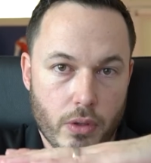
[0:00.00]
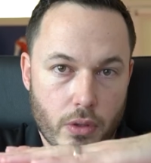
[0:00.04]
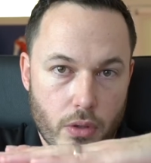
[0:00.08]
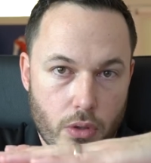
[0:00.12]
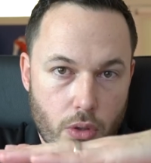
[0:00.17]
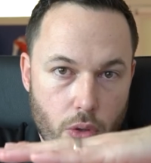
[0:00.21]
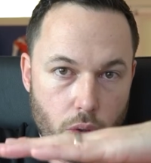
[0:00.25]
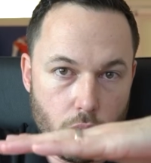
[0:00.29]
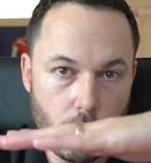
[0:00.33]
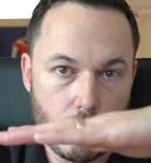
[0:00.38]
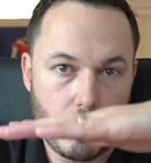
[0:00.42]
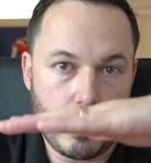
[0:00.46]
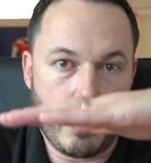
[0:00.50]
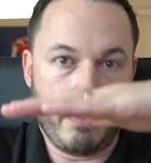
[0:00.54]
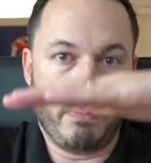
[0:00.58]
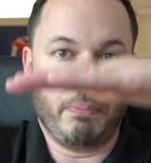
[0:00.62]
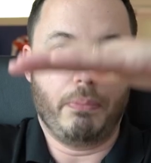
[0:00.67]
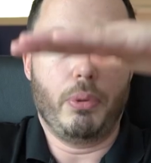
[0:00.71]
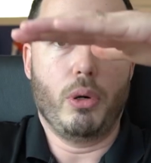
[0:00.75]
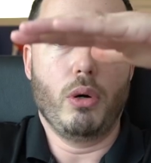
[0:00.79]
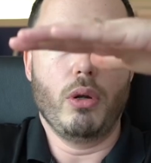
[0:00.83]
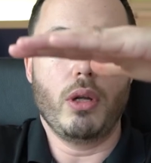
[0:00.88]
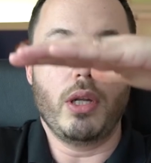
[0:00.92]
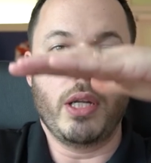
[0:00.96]
cause a
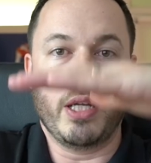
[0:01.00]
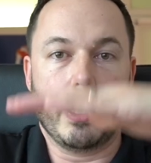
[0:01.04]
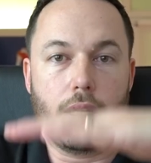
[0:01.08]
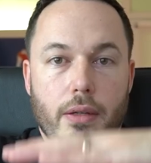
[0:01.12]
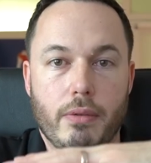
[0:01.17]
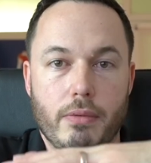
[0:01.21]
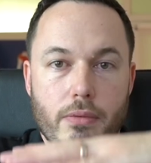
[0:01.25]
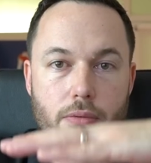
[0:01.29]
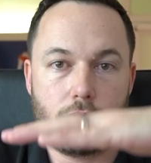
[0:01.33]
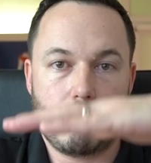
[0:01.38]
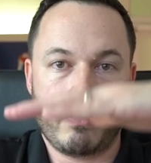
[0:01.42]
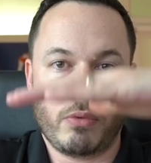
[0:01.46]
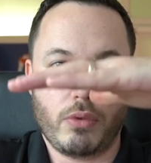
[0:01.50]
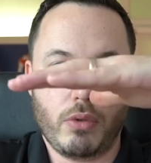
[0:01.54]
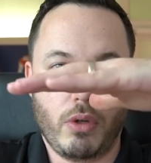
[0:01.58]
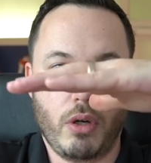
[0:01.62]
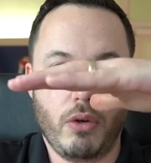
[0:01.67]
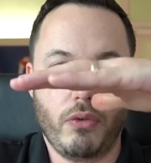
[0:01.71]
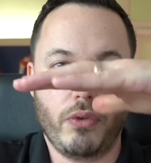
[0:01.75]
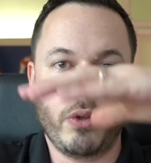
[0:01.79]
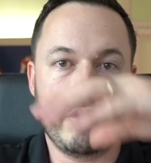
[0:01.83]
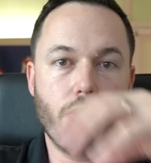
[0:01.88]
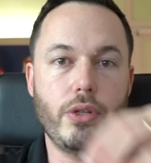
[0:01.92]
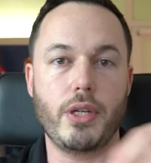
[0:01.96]
pulling
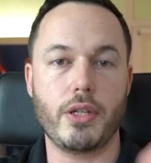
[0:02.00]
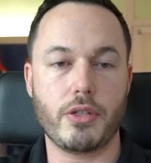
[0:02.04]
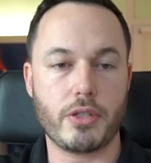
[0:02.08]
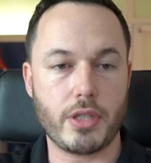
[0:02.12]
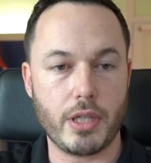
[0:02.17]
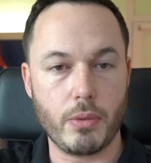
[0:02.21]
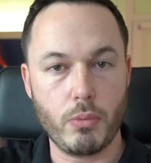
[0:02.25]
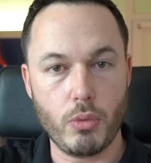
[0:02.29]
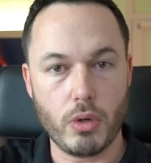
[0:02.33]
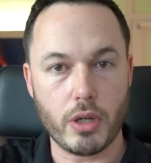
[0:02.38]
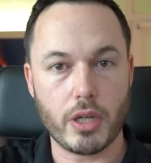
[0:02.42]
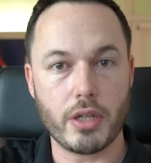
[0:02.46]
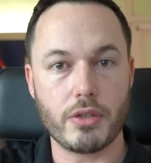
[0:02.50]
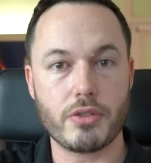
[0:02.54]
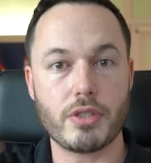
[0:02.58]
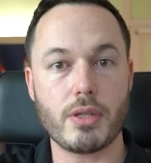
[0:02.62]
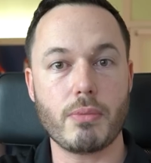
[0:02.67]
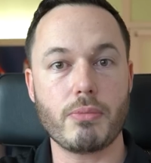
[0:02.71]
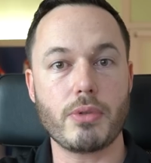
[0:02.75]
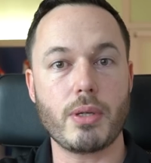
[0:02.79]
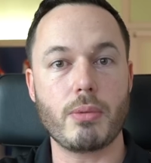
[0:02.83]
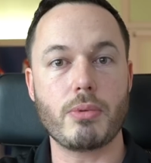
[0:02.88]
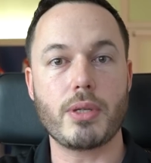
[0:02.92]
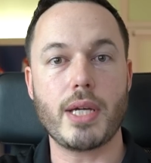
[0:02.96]
of the disc, and what can
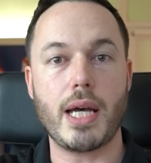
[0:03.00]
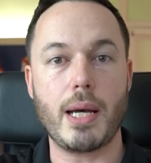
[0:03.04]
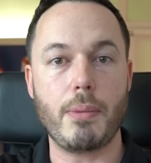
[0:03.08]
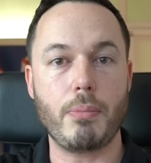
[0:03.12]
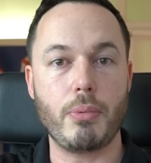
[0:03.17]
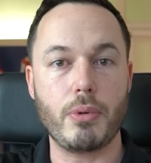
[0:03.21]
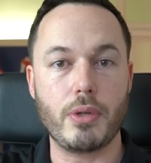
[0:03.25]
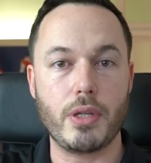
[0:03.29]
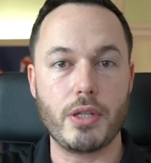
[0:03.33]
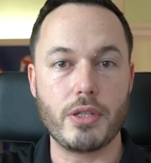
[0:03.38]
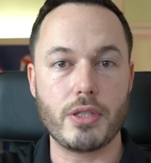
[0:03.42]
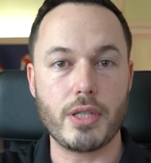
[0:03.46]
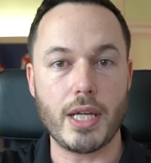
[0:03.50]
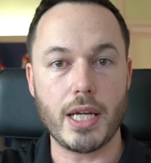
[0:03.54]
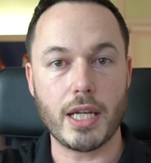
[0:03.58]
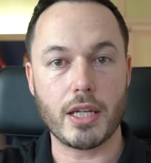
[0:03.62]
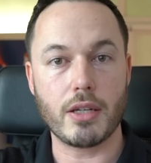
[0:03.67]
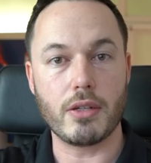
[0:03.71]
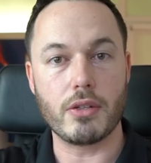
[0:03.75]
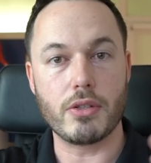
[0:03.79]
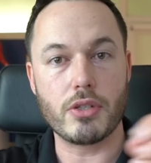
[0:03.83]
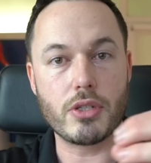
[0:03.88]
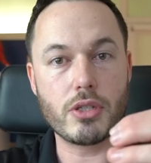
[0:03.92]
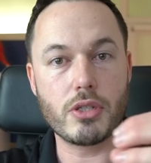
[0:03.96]
sometimes happen is that
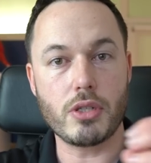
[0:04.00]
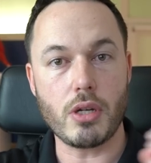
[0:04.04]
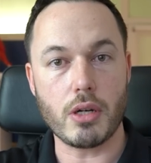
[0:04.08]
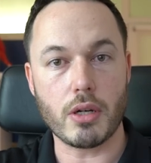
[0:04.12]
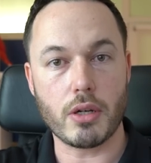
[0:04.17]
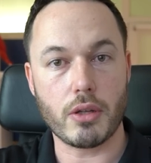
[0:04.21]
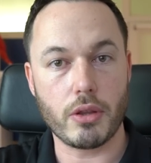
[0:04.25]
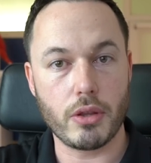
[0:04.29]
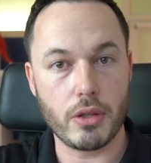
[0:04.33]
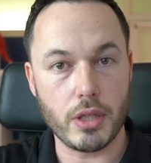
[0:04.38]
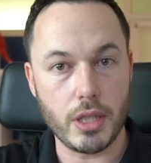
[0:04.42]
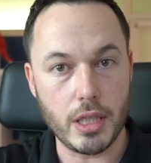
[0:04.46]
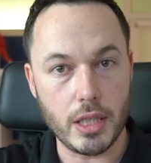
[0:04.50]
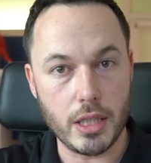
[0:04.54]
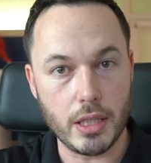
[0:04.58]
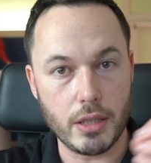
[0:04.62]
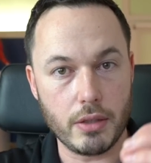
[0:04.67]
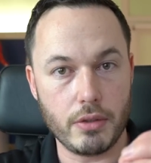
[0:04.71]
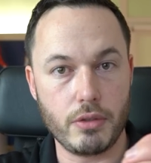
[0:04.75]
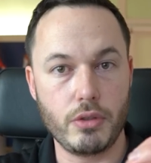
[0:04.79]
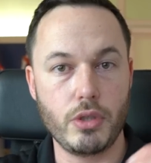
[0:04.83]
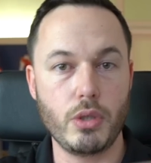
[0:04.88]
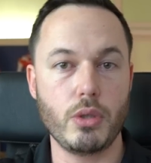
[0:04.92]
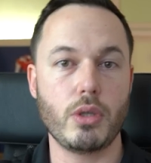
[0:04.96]
can suck the
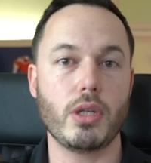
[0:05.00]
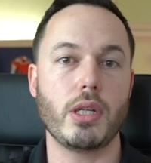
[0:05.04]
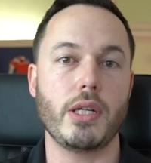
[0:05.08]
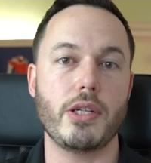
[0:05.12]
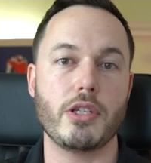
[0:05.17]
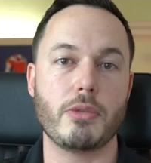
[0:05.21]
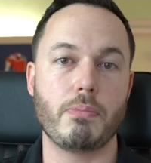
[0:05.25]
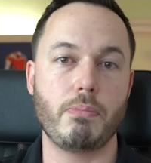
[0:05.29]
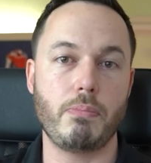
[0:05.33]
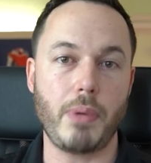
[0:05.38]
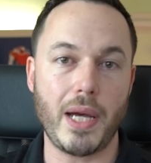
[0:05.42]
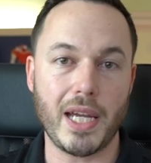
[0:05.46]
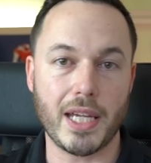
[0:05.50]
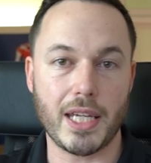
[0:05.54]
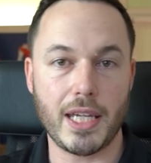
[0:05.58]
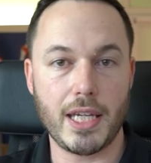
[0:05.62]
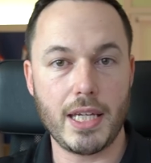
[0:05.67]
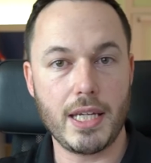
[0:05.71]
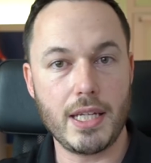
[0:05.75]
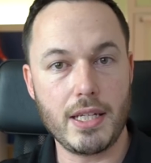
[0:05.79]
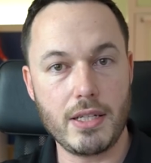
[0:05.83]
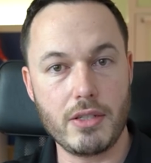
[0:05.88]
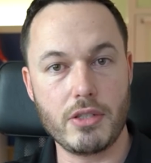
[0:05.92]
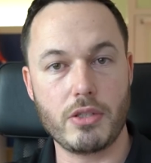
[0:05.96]
nucleus back
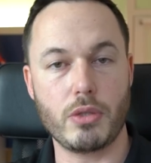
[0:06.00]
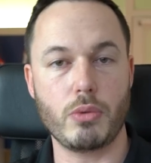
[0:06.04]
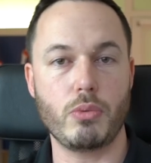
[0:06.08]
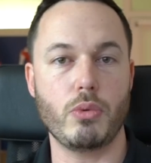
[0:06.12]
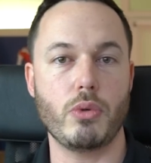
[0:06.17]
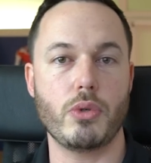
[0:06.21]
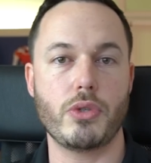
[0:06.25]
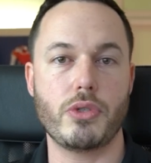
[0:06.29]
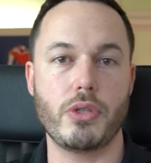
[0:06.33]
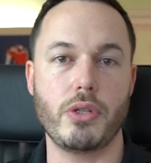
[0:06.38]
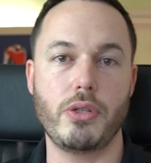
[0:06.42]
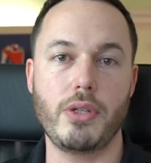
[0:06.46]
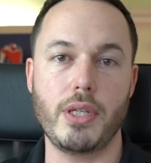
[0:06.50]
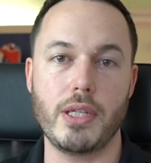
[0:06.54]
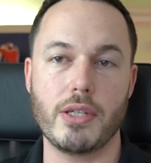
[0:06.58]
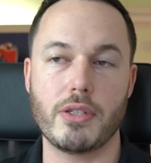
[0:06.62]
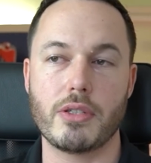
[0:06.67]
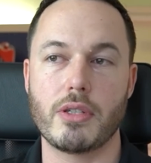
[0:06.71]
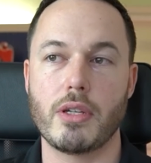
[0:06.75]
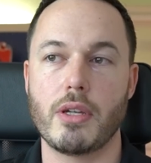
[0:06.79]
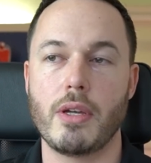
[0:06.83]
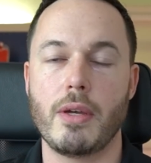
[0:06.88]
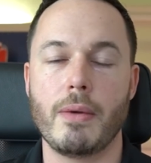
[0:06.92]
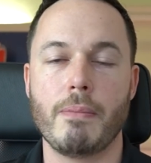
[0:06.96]
in towards the
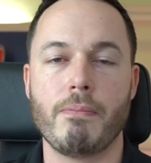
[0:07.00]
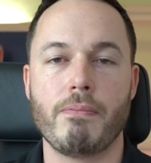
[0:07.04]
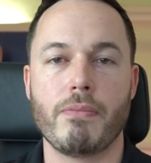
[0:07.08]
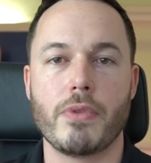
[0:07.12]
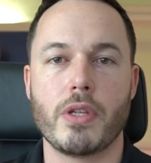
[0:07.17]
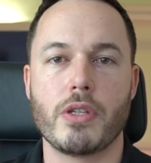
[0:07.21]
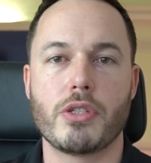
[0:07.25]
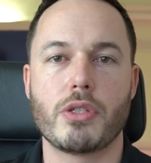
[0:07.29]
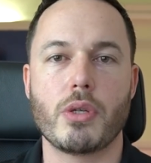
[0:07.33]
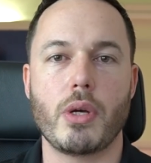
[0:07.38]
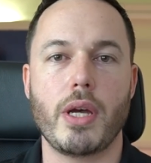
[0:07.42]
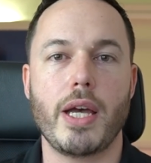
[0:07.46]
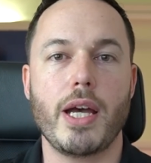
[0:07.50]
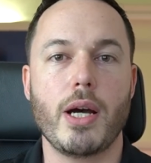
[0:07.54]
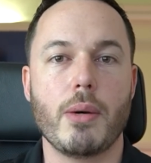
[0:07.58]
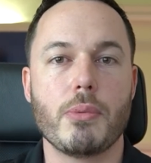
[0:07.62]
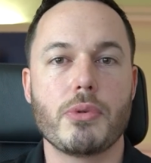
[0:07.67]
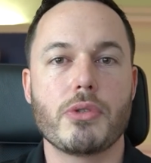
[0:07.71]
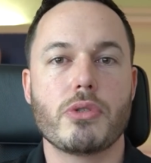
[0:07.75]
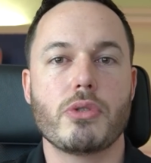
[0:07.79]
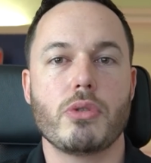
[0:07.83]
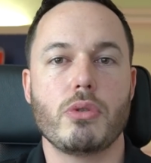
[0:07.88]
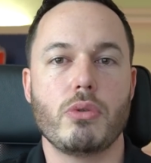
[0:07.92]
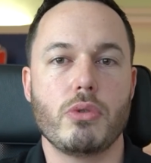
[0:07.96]
disc. So it
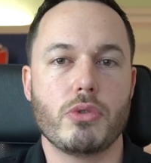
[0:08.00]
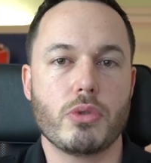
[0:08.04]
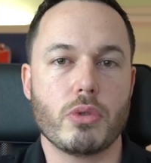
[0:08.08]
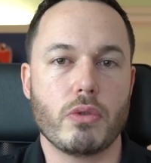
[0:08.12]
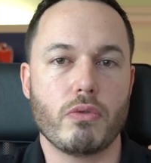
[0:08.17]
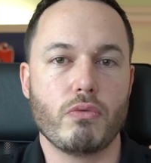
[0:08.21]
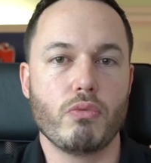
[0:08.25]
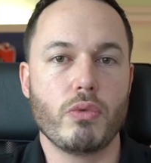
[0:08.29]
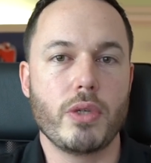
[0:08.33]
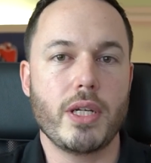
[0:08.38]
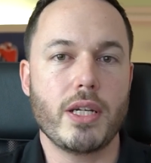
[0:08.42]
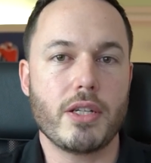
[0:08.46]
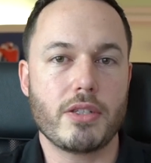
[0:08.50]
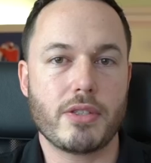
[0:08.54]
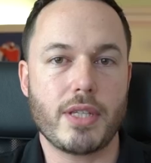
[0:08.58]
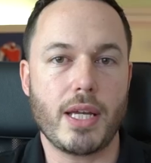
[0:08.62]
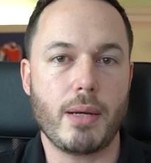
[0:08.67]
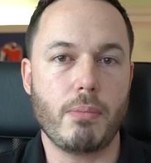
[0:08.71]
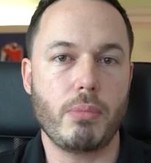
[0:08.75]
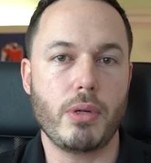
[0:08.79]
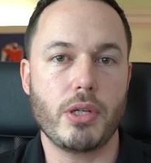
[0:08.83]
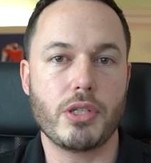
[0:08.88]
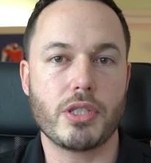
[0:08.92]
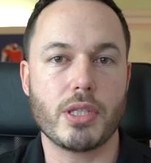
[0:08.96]
helps to sort of
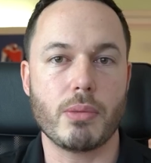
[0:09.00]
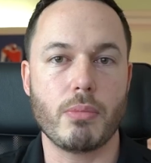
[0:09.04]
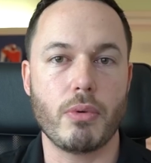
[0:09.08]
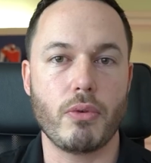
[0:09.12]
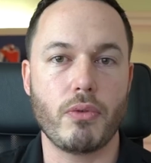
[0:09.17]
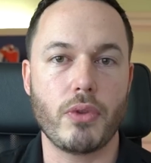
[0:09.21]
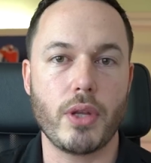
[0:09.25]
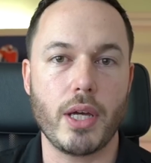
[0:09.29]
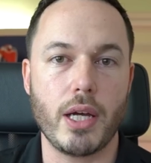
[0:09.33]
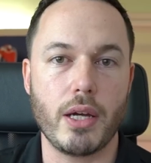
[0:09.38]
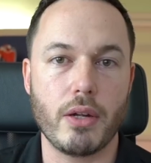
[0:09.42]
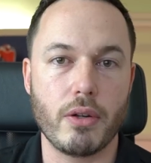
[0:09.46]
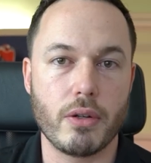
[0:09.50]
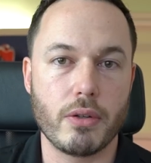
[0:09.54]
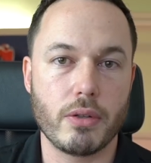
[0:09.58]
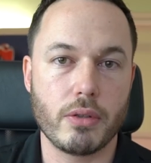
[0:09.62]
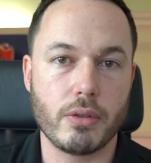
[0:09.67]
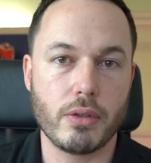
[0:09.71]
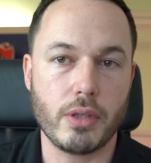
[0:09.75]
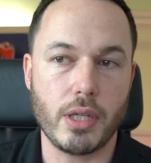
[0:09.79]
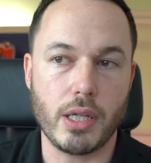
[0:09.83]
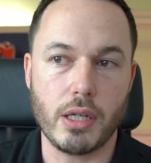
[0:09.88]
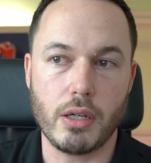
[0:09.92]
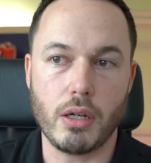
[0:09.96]
re-establish some of that
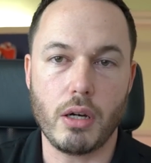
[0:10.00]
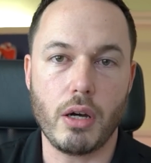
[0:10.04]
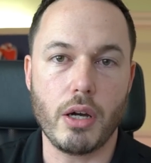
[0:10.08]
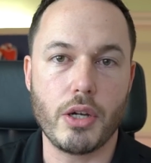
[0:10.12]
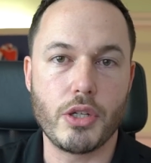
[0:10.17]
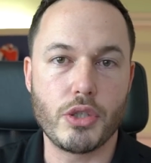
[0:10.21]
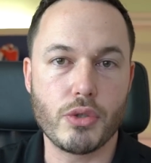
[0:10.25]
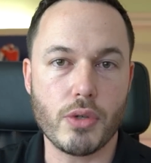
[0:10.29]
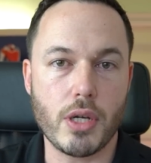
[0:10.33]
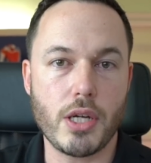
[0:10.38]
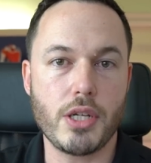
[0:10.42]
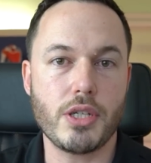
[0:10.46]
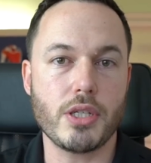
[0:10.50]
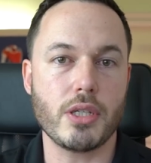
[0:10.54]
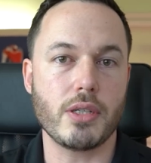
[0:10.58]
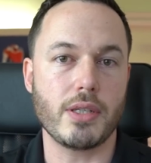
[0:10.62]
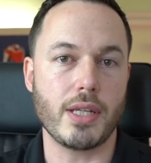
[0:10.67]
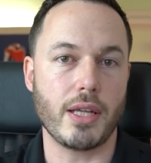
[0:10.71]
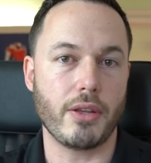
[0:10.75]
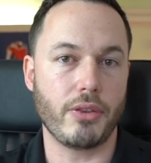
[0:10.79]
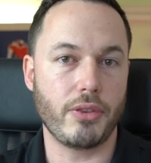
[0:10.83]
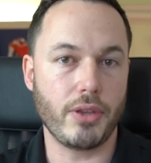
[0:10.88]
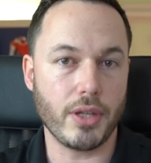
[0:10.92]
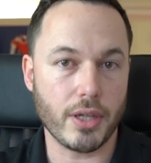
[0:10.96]
hydration,
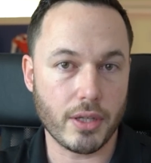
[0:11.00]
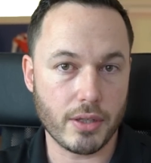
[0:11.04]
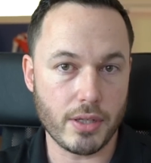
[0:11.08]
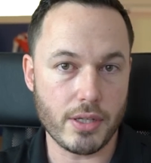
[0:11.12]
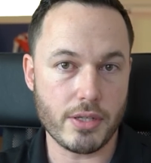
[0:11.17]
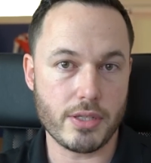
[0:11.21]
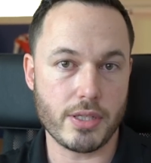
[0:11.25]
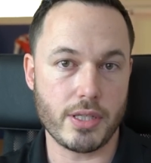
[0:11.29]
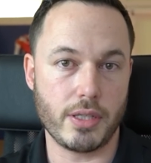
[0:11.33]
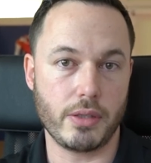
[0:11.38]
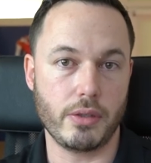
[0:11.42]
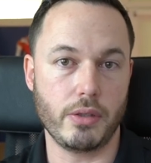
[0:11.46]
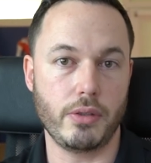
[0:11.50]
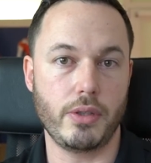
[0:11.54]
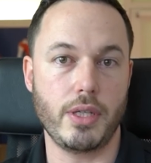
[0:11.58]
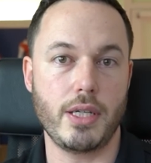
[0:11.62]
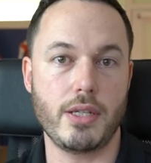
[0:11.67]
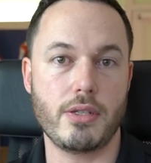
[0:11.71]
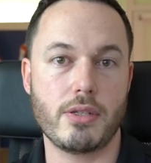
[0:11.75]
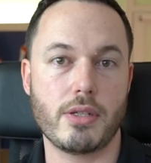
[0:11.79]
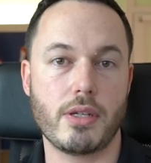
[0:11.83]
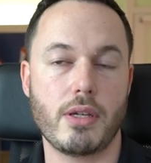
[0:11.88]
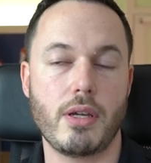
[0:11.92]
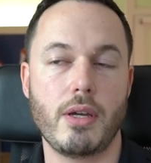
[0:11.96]
that thickness in the
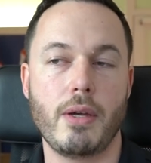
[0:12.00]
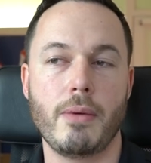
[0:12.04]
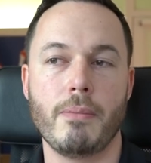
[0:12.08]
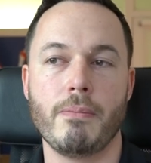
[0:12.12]
disc.